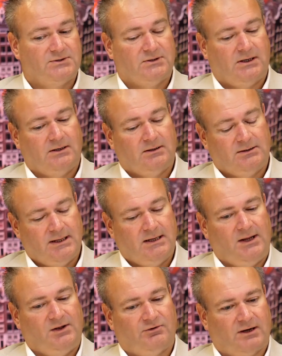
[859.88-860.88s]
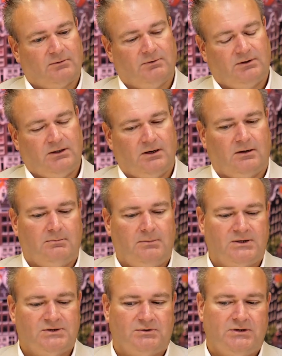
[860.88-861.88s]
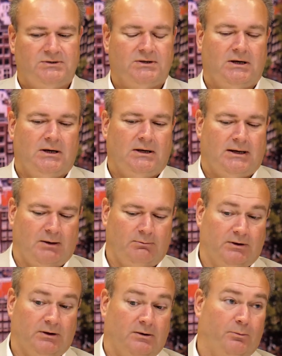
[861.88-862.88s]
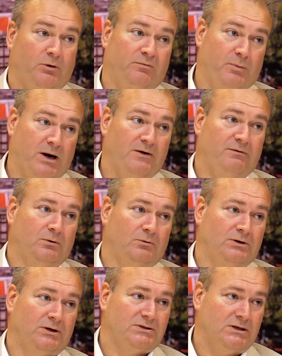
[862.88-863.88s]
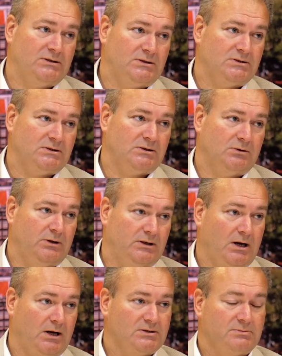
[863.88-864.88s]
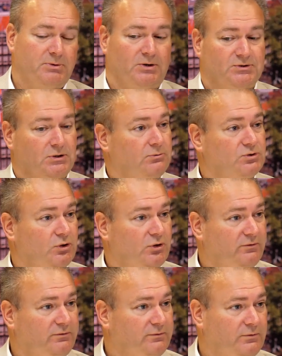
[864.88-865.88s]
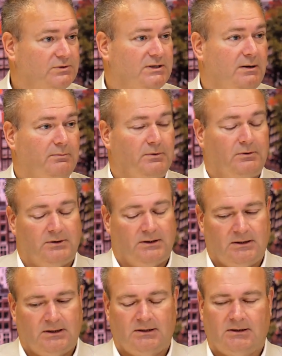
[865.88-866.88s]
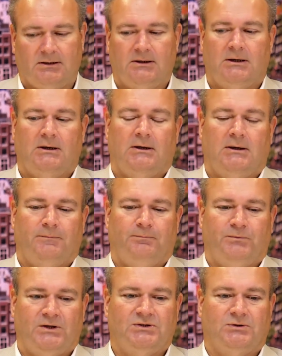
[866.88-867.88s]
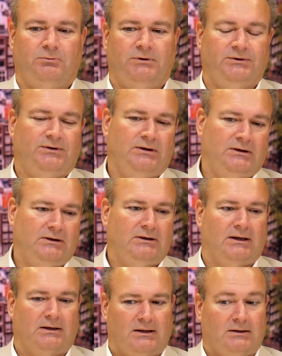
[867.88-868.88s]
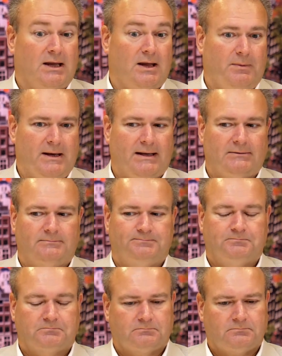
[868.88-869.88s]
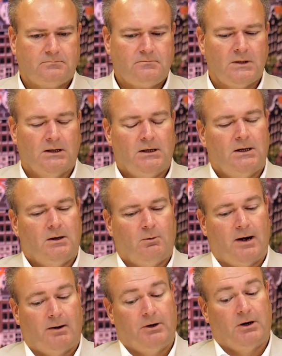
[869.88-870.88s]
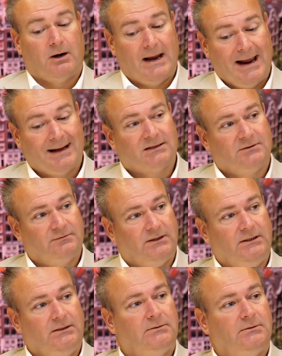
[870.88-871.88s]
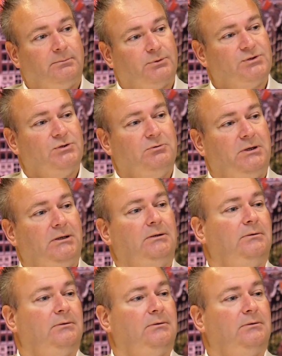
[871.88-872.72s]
and they interact with the other ministries and with a number of private organizations, including us, but also SURF, for example, and Digital Realty and KPN, where we are actively pursuing